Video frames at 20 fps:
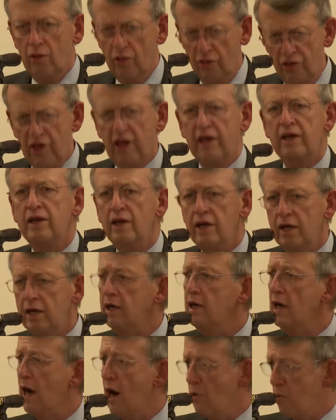They
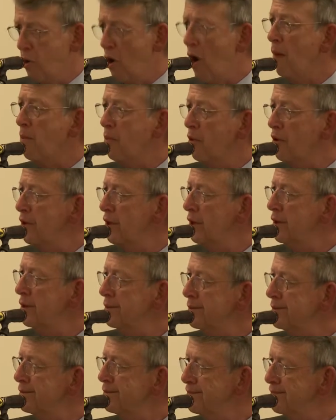needed our property,
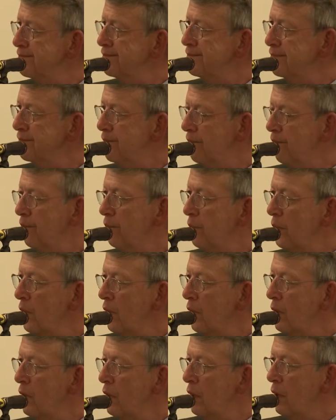
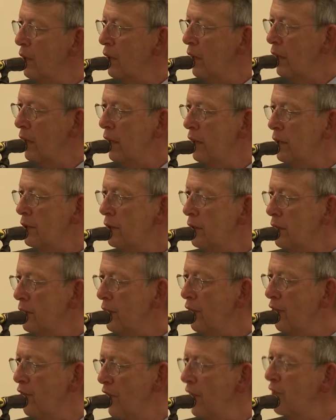and
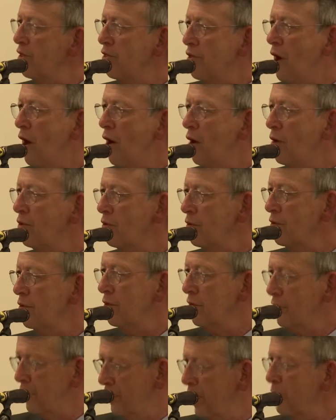they thought
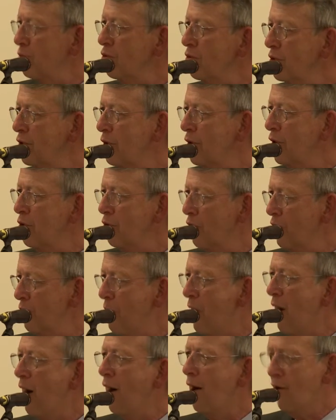they were the only
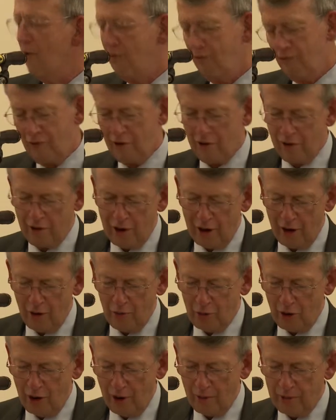buyer for our
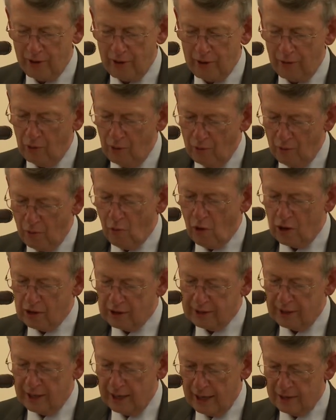property. Well, we
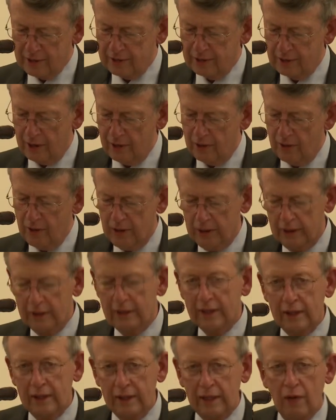worked it out, though,
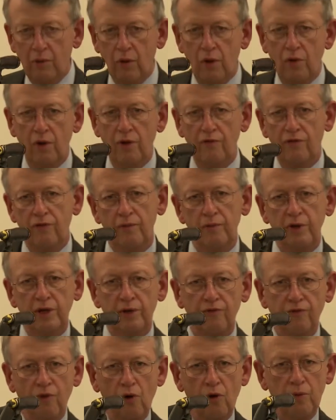and we went from
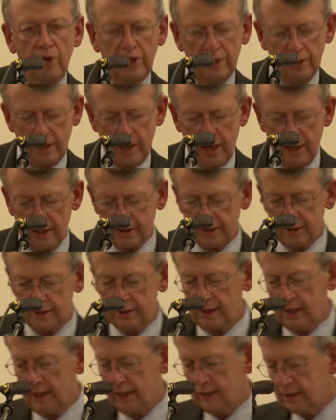being $4 million
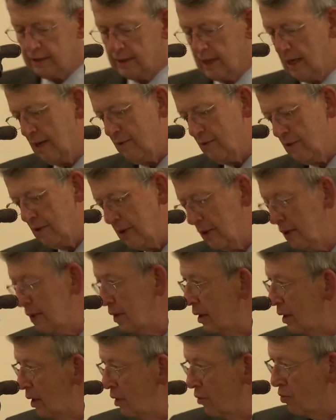in debt to having,
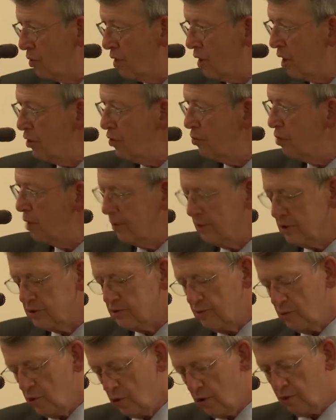when all the payments
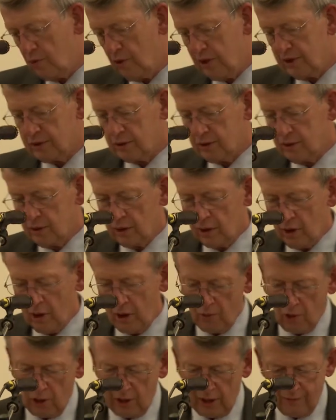from Northwestern
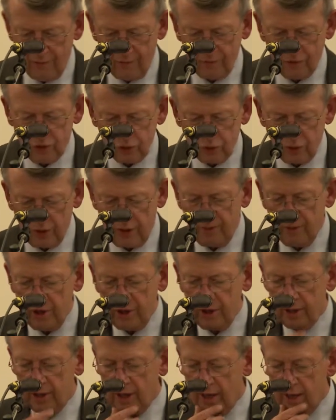come, we'll have over $20
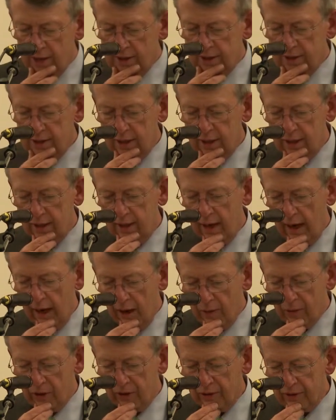million in
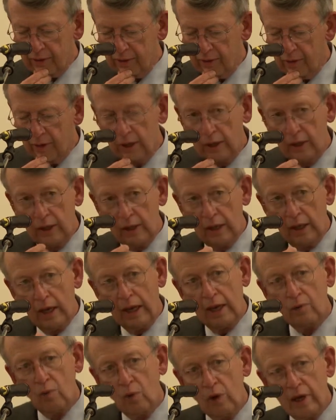endowment.
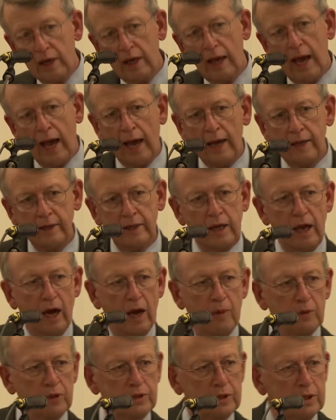And we had the
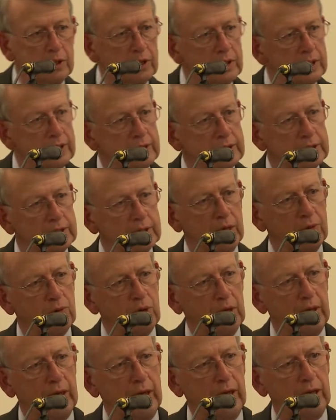opportunity to say,
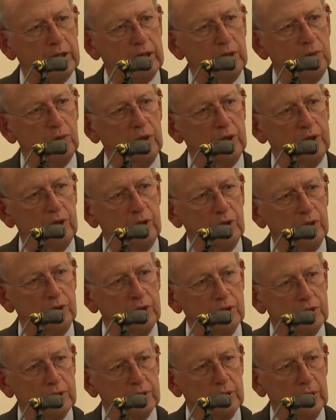well, now how can we
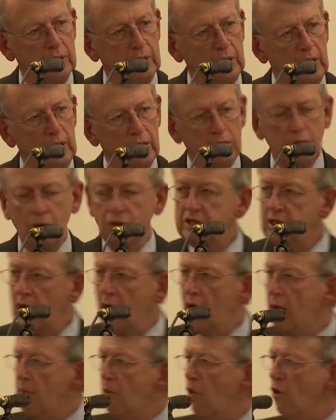use, you know, it's a
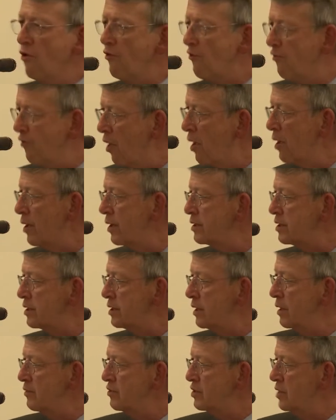lot more fun
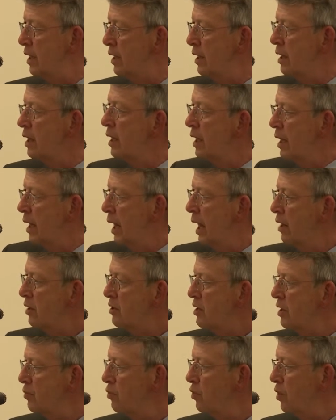instead of saying, how
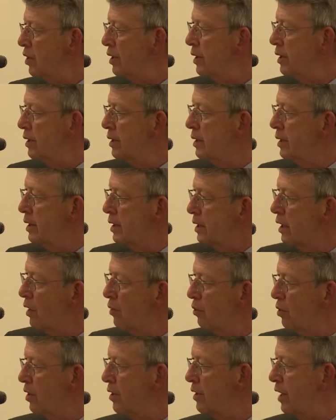can we
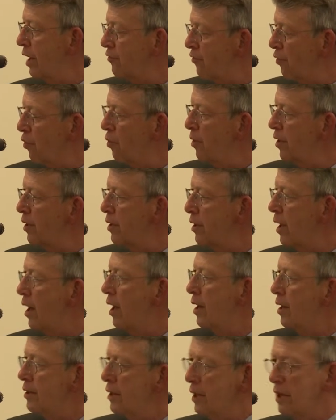get rid of that $4 million
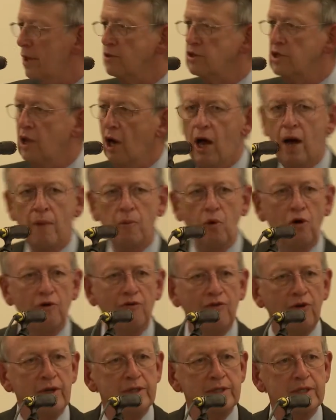debt? It was a lot more
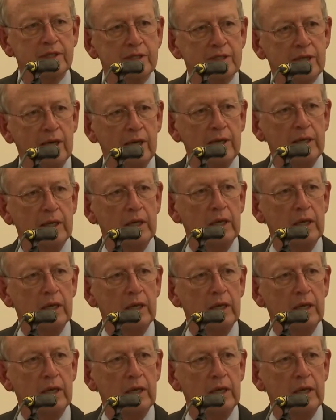fun to say,